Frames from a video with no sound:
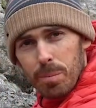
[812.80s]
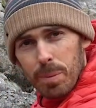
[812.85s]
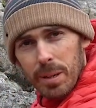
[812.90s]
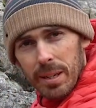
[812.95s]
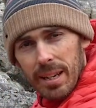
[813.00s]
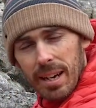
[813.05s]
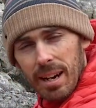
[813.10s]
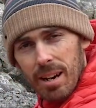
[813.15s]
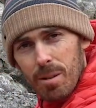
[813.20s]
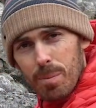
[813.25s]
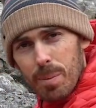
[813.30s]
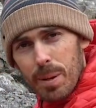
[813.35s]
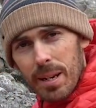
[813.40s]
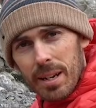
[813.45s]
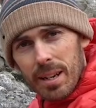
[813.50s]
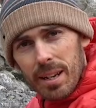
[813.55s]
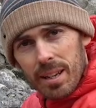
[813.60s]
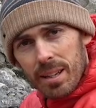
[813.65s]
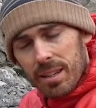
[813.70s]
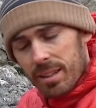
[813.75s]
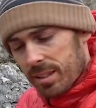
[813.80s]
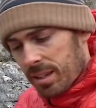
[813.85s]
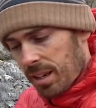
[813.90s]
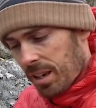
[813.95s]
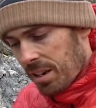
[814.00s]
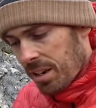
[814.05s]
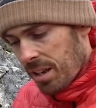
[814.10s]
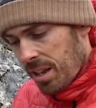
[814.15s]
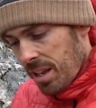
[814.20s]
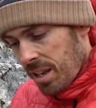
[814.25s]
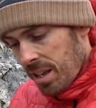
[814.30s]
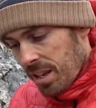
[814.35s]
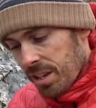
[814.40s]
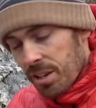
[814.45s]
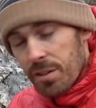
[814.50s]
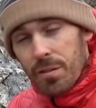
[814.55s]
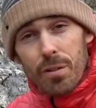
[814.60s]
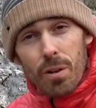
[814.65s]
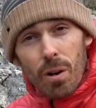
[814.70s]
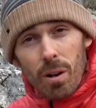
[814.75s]
a big carabiner, done.
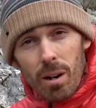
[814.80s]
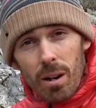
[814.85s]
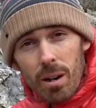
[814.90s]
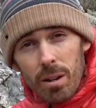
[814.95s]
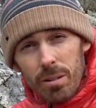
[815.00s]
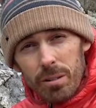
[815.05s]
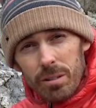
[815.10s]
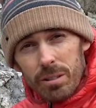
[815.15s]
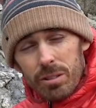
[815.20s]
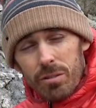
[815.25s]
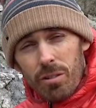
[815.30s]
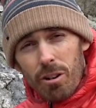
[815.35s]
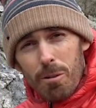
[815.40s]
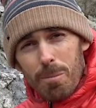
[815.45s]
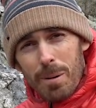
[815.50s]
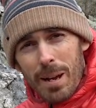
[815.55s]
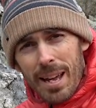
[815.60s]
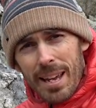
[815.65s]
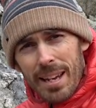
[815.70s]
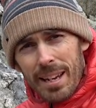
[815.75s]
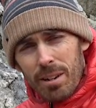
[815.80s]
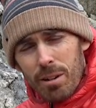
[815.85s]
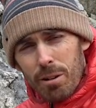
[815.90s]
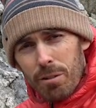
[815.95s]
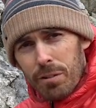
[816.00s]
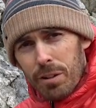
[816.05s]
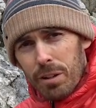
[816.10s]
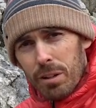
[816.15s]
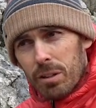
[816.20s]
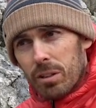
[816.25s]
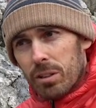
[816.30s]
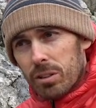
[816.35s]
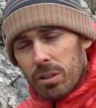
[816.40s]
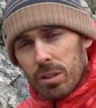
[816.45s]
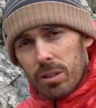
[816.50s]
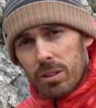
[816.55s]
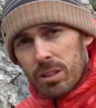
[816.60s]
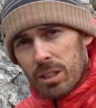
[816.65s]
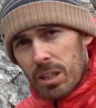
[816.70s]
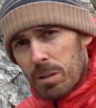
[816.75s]
You've got loads of rope hanging off you,
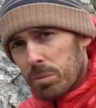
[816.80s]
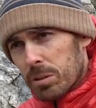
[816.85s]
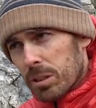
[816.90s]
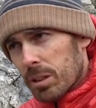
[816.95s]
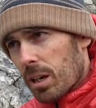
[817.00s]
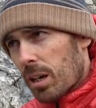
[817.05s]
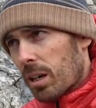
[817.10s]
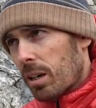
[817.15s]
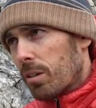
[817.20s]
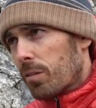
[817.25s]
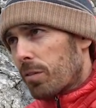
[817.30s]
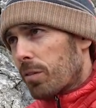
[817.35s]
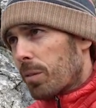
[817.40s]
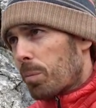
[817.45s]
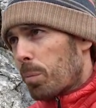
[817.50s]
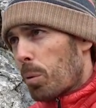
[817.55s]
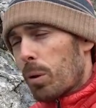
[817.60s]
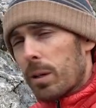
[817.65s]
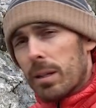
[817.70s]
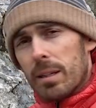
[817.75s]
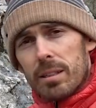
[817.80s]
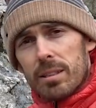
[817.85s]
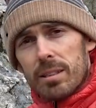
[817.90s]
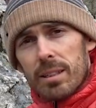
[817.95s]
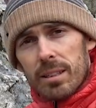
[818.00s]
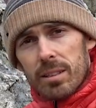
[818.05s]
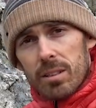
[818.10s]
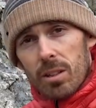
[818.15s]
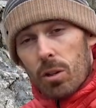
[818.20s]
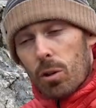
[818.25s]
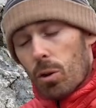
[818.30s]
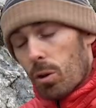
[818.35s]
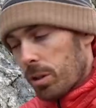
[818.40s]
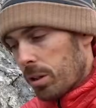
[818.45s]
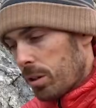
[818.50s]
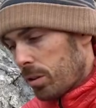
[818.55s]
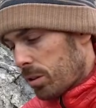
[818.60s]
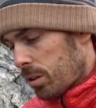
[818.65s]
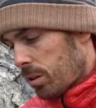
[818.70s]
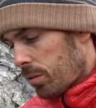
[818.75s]
so it seems a kind of a pointless thing to not
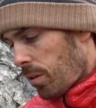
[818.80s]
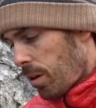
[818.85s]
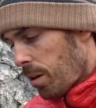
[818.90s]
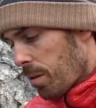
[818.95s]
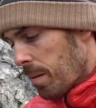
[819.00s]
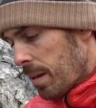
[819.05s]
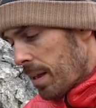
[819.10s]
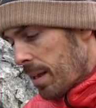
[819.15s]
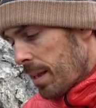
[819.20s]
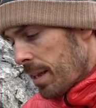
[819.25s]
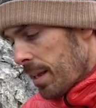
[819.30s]
use the rope.